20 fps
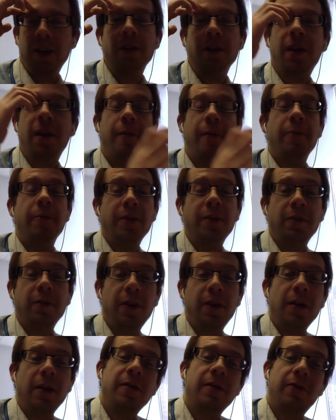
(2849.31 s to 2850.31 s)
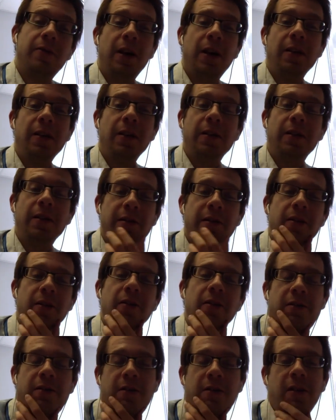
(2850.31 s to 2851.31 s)
a time until he finds the file that
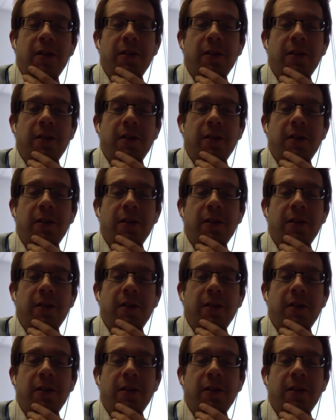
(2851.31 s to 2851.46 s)
exists.